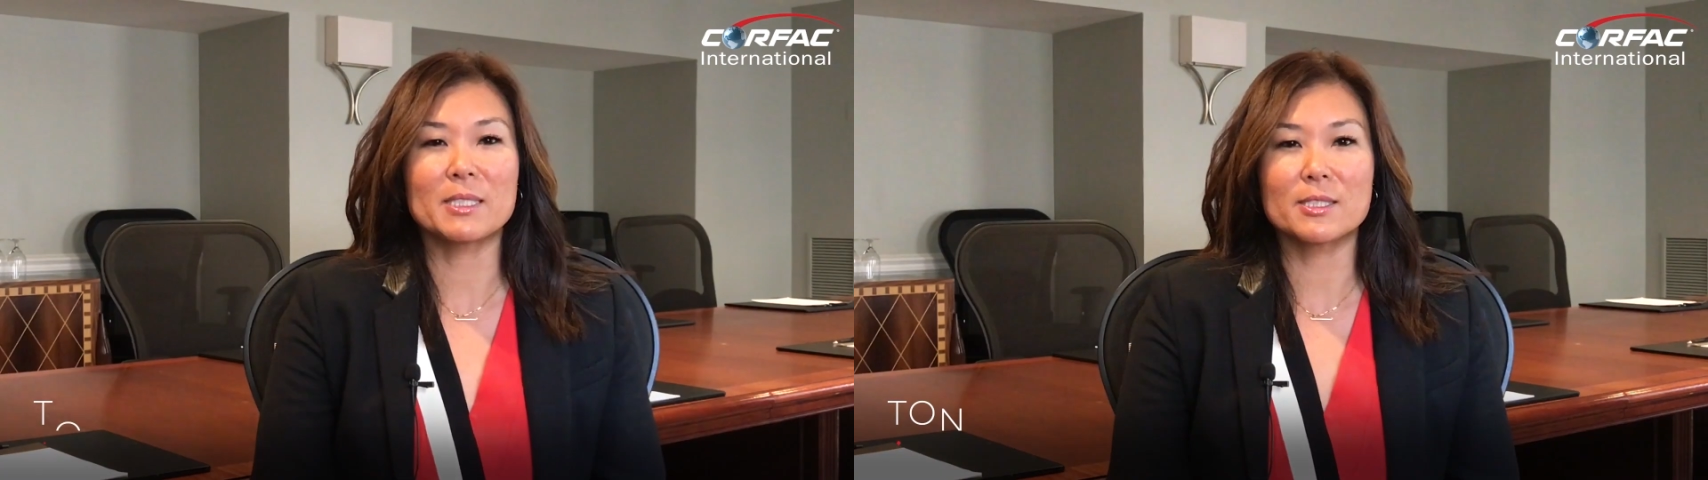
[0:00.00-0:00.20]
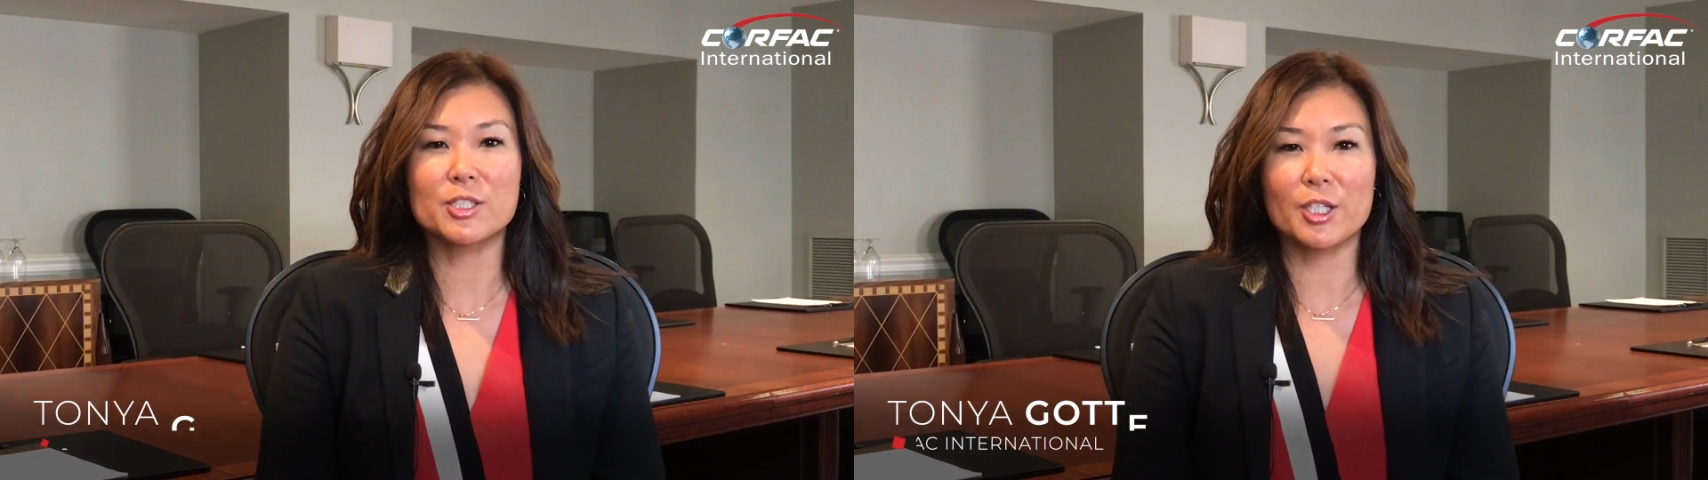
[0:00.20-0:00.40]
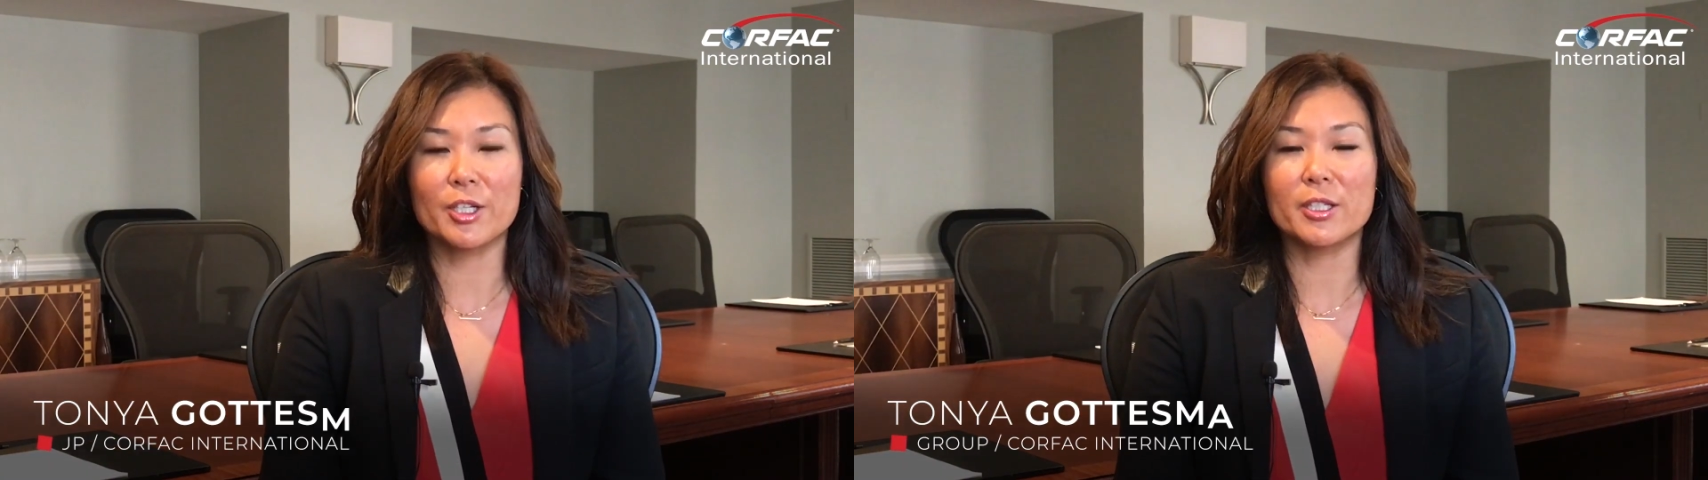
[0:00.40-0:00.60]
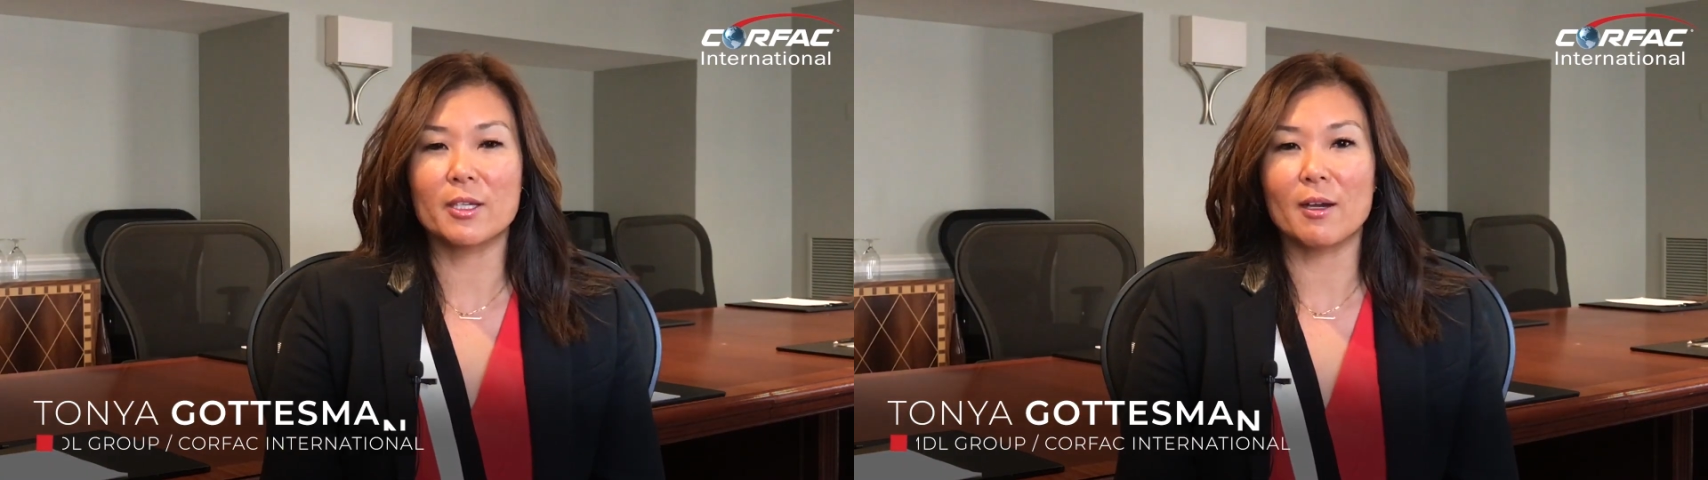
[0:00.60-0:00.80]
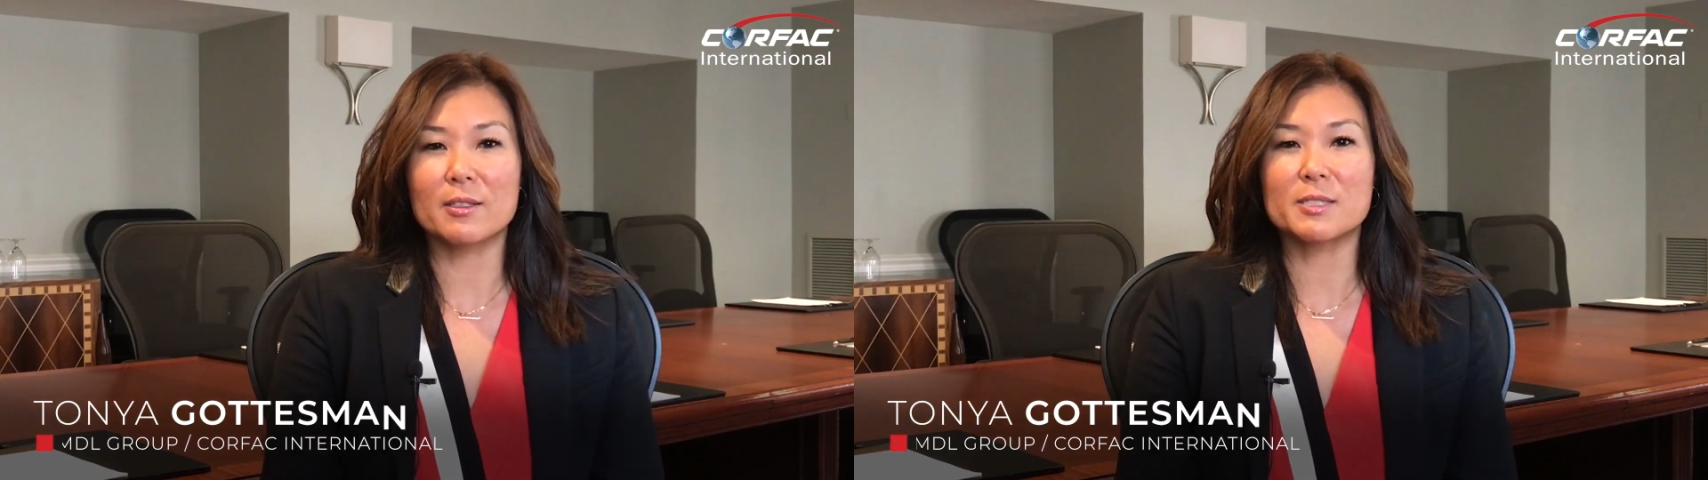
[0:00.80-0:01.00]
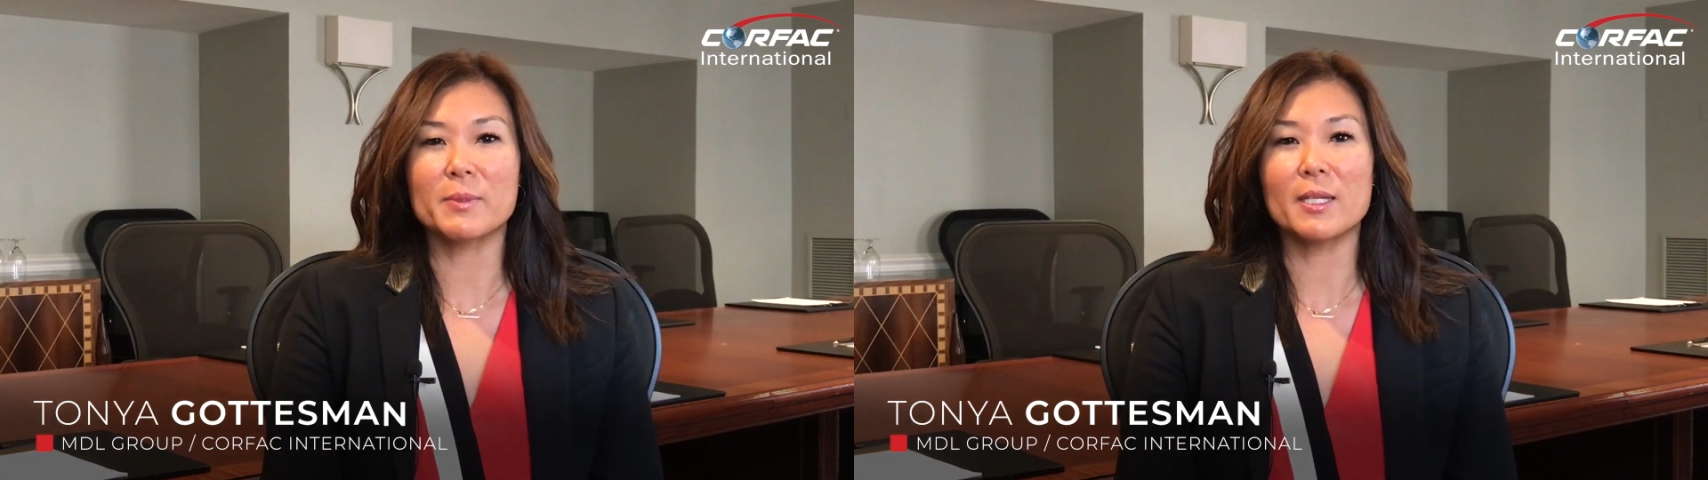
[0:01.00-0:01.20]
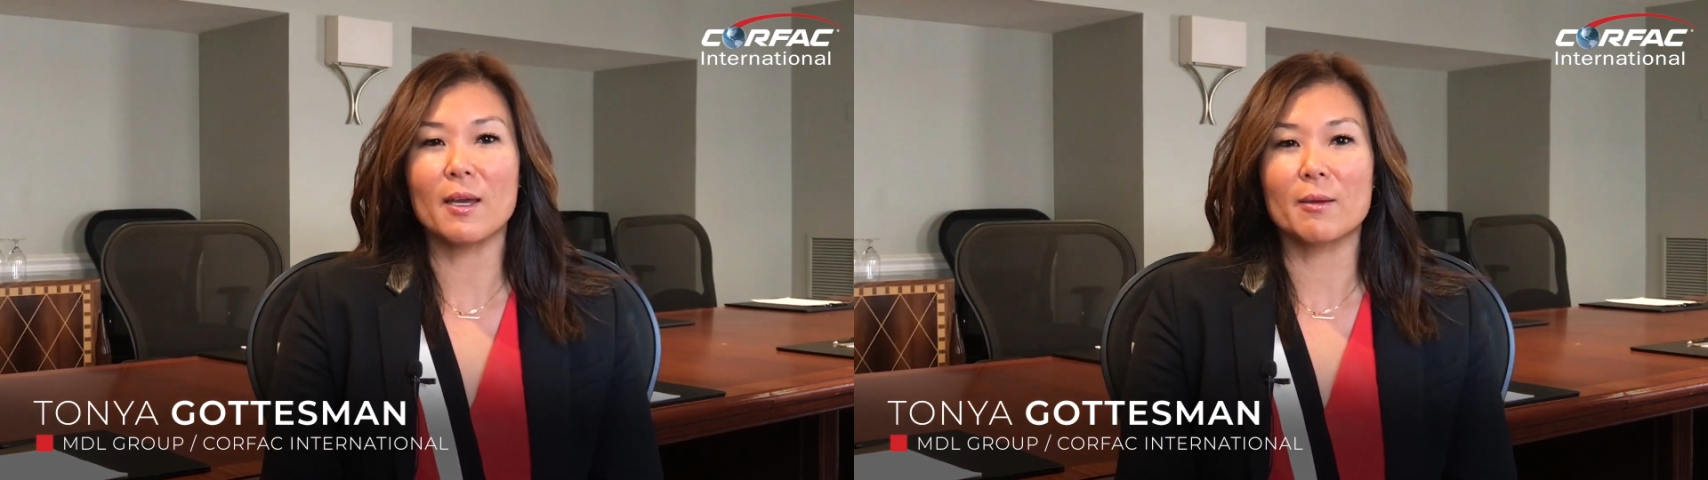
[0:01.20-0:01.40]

is Tonya Gottesman.